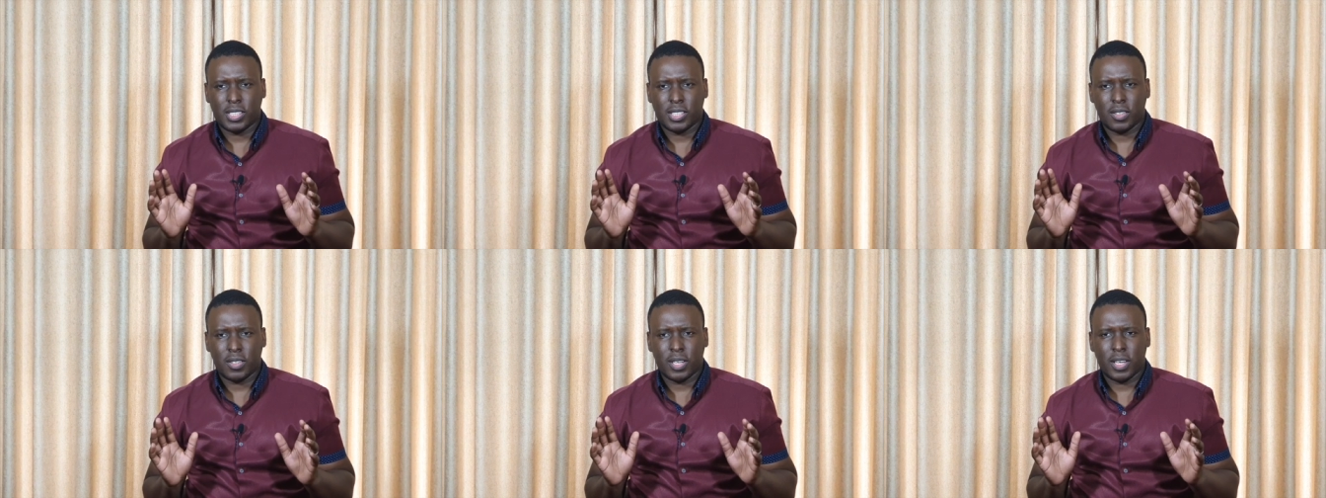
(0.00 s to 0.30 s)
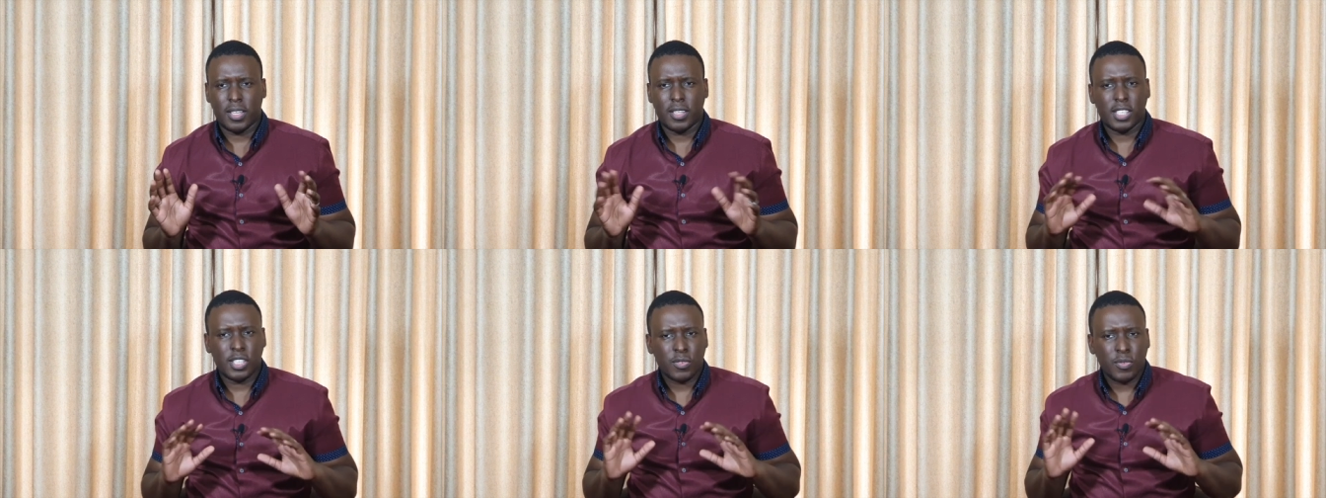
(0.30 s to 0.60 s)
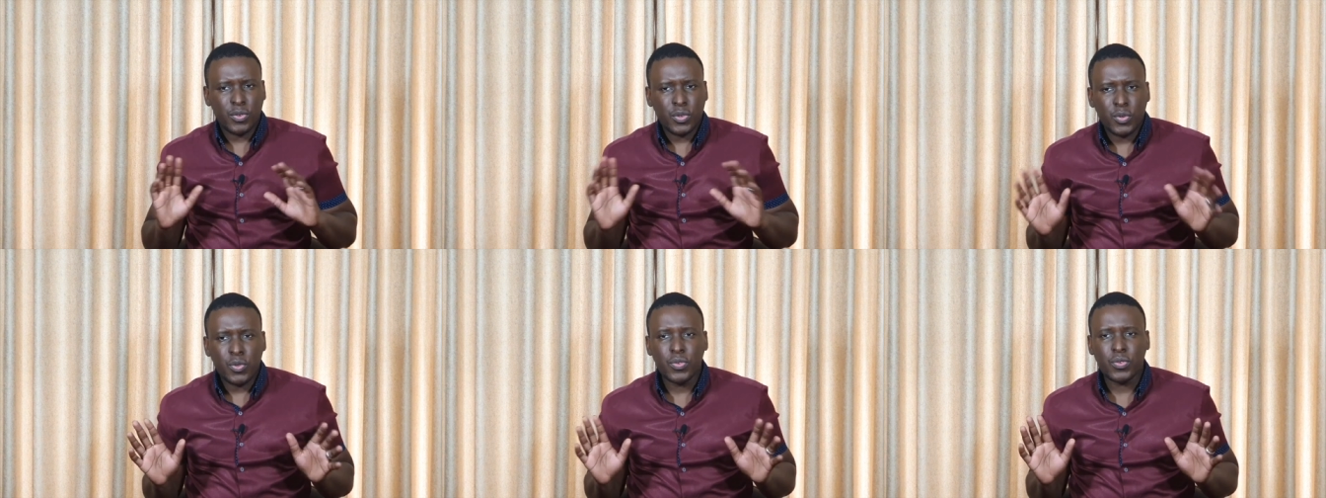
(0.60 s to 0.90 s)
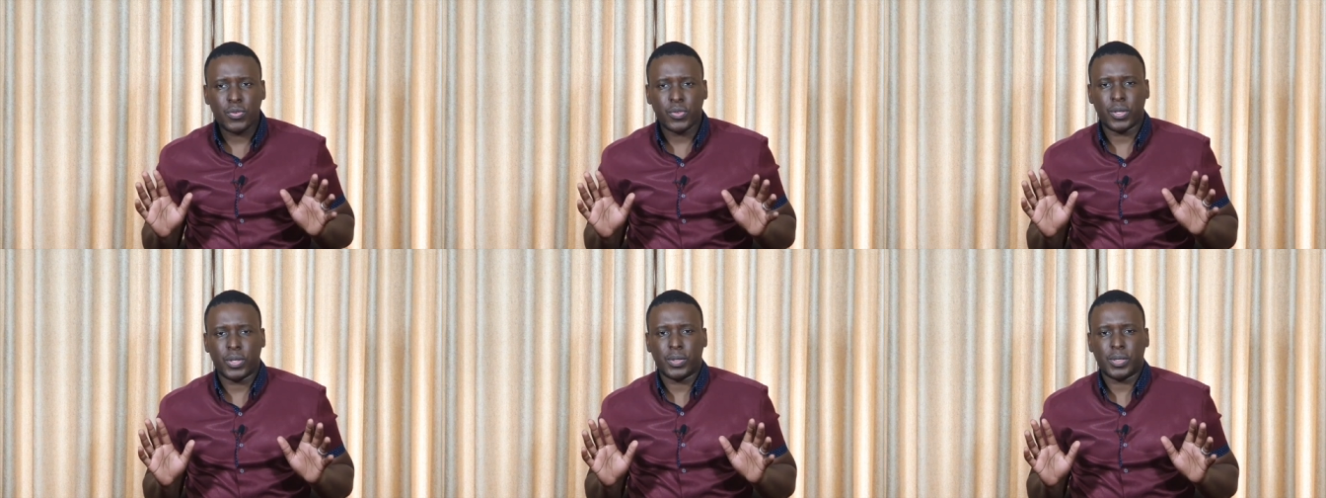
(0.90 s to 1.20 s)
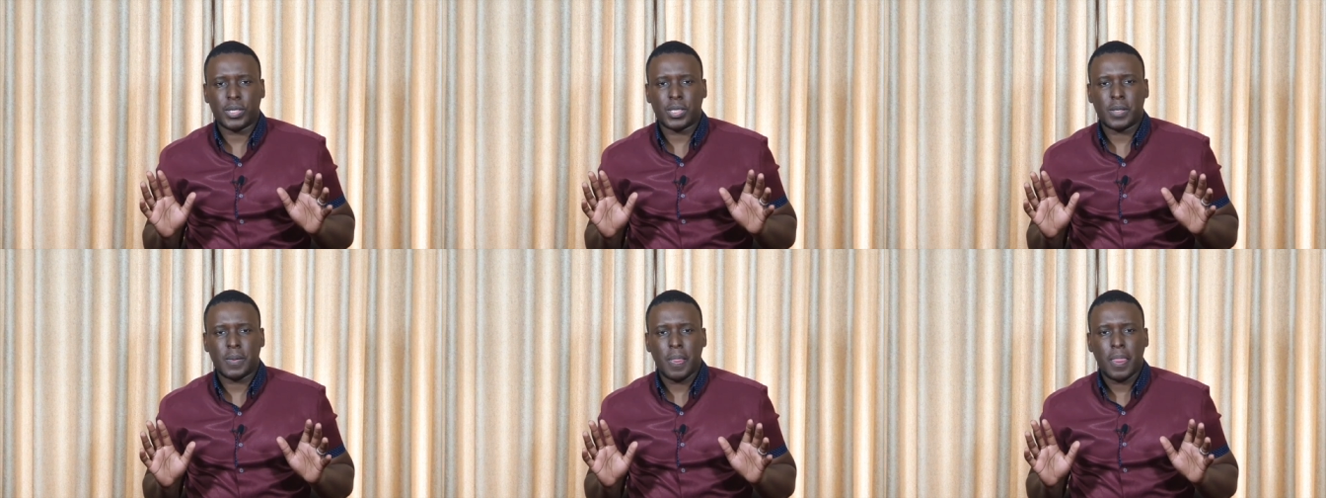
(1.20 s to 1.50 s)
okay? There's few
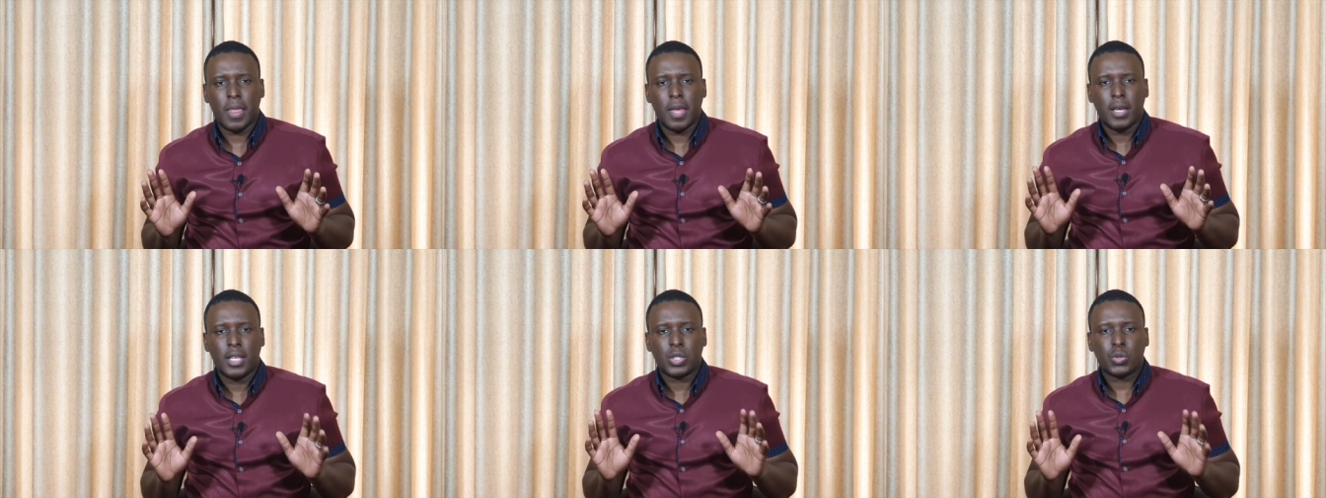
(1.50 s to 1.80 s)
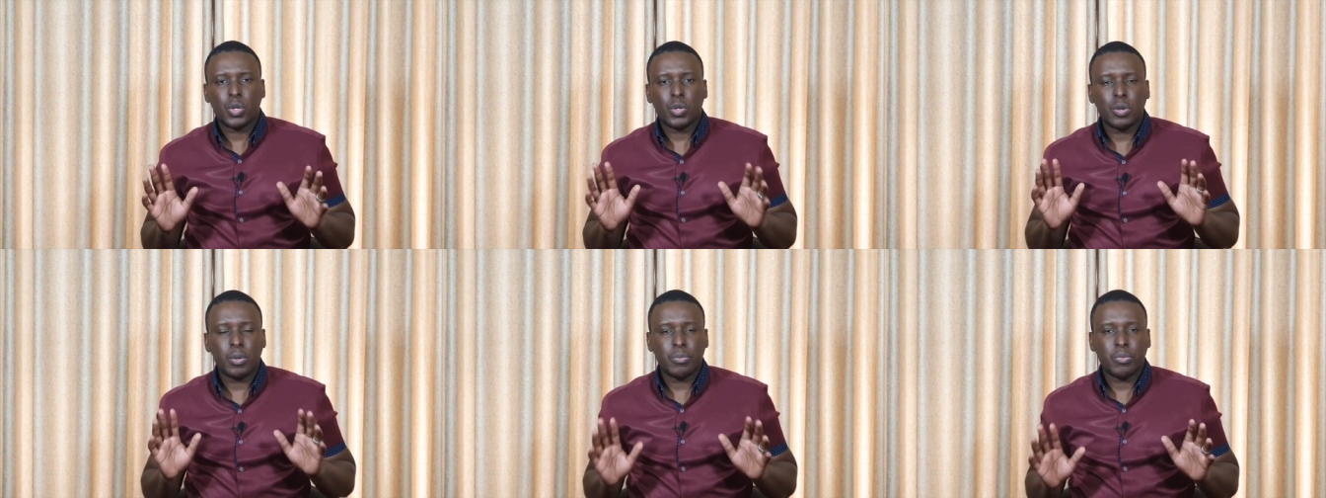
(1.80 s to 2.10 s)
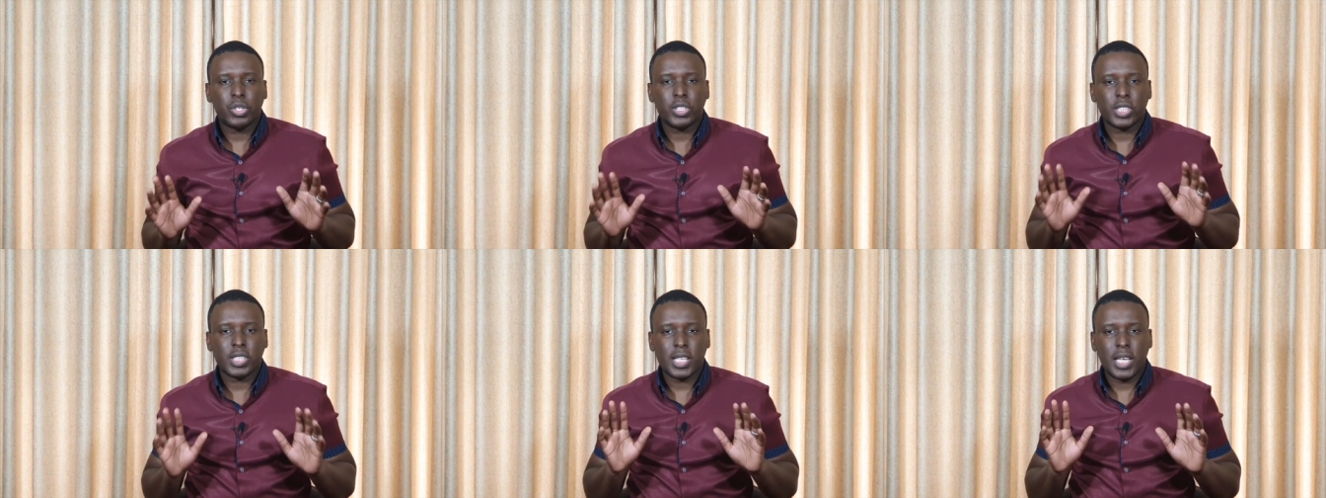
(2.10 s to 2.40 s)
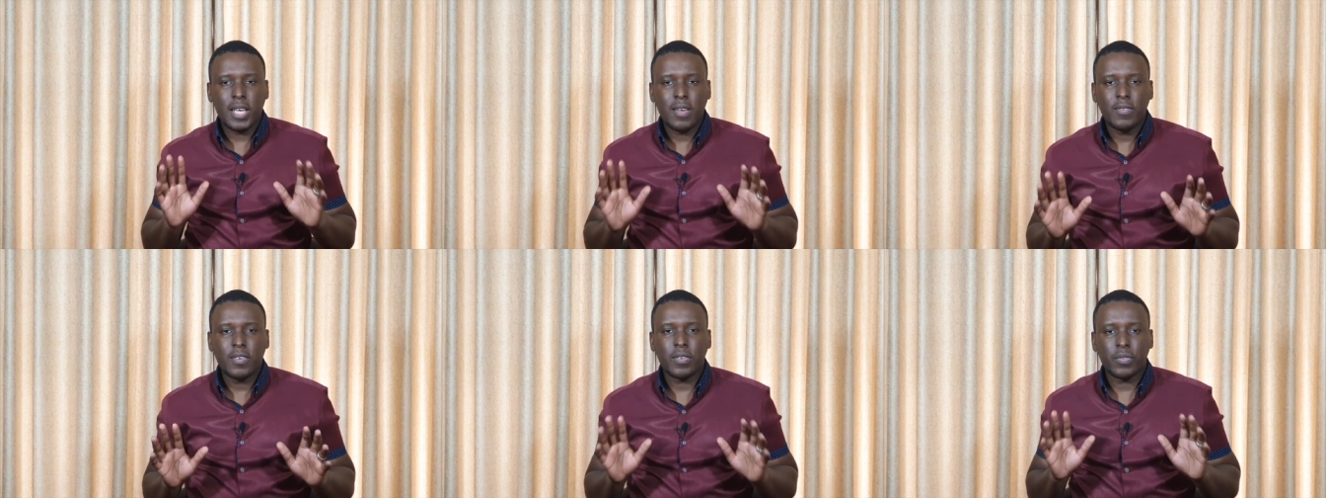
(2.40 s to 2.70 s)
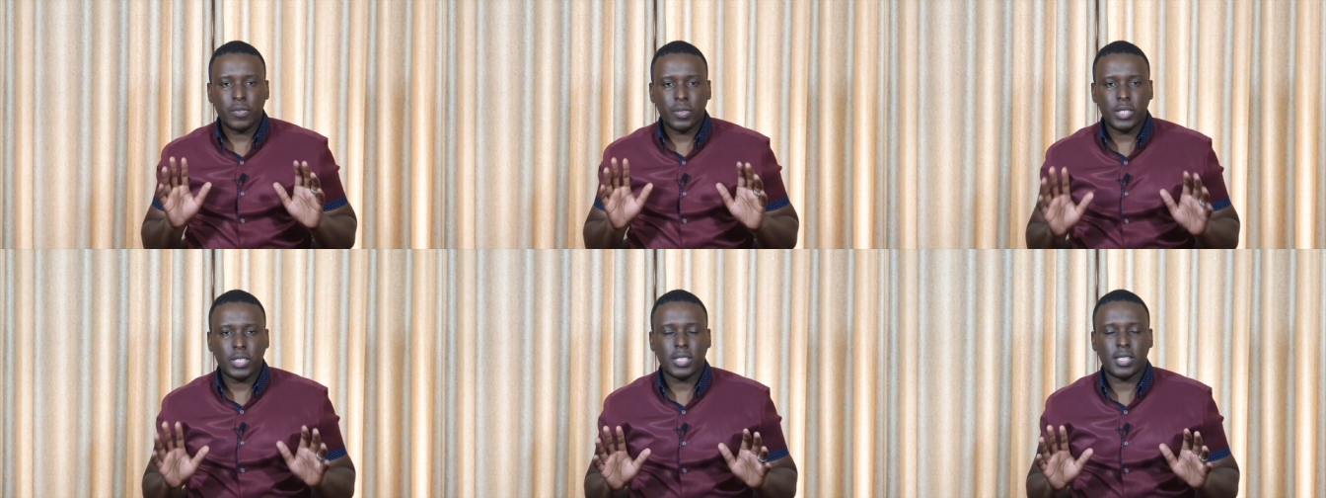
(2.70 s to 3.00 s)
frills. 21 Bridges even
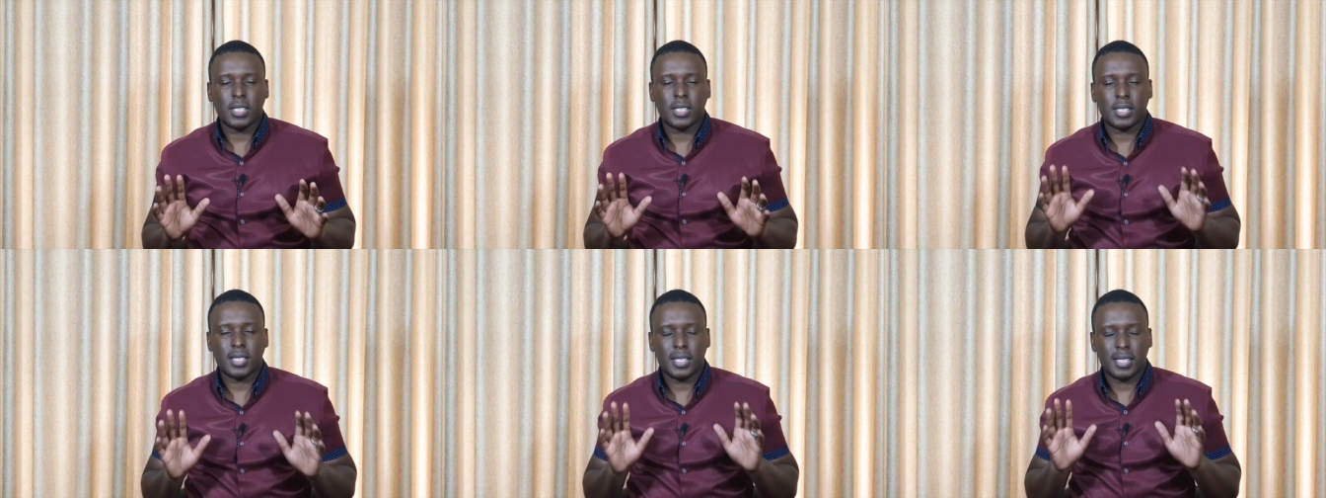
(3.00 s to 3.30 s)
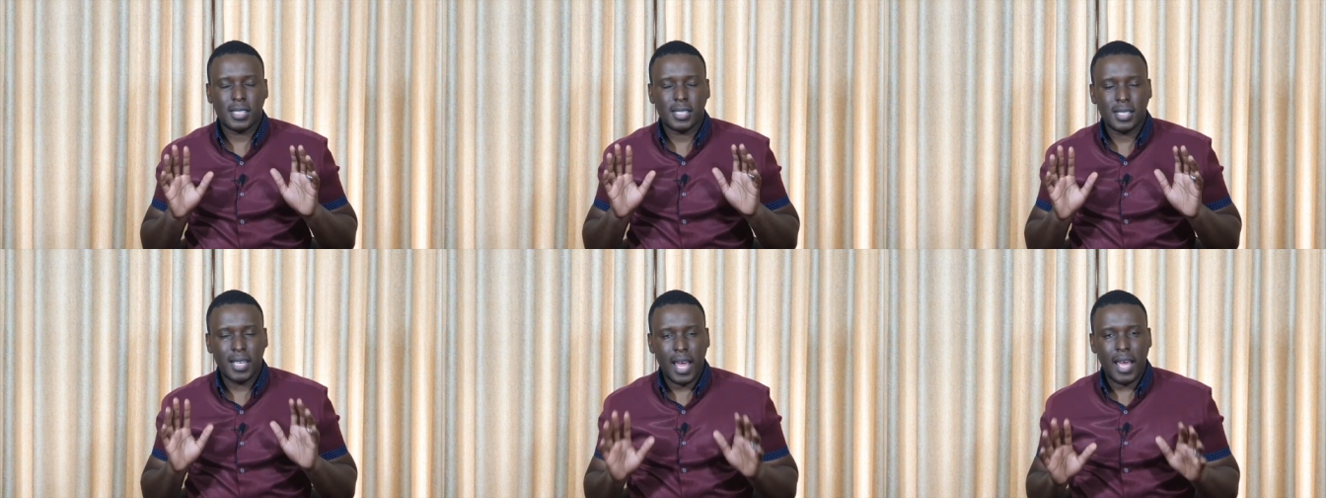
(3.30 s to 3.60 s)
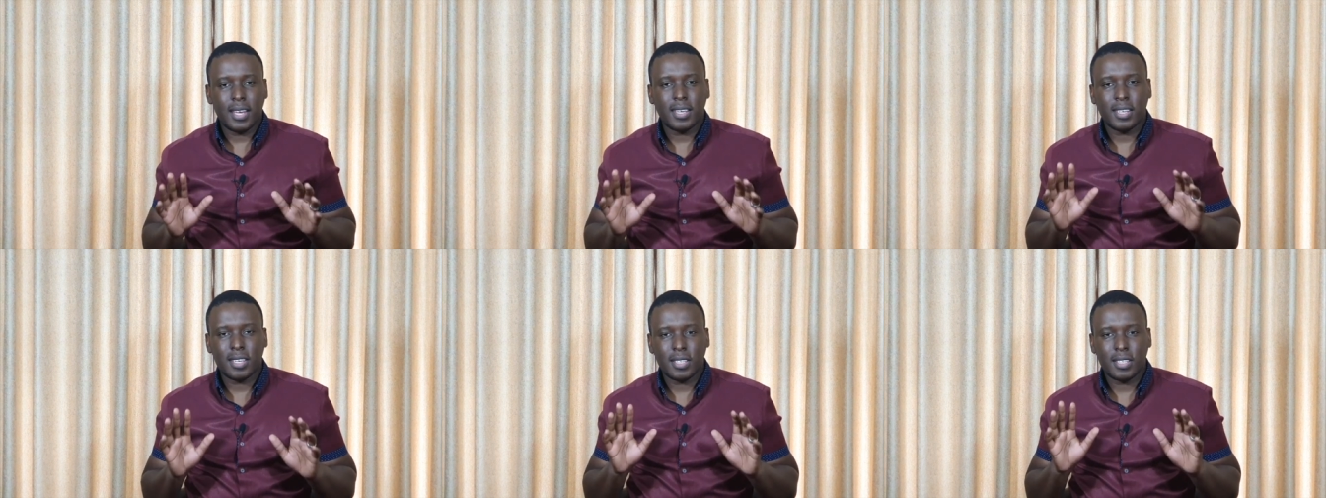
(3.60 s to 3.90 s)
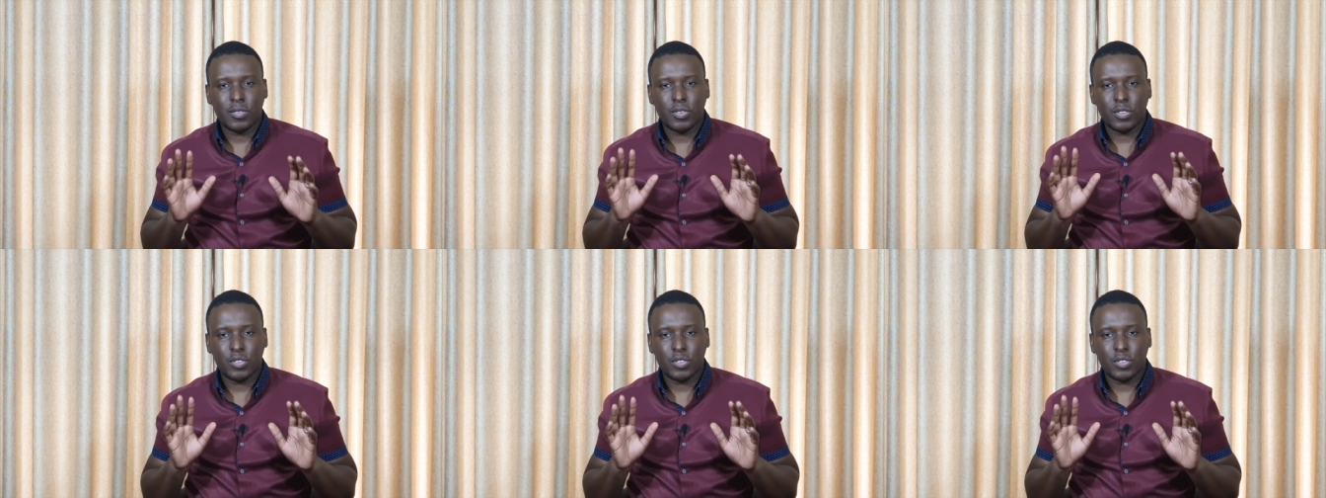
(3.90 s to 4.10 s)
features the standard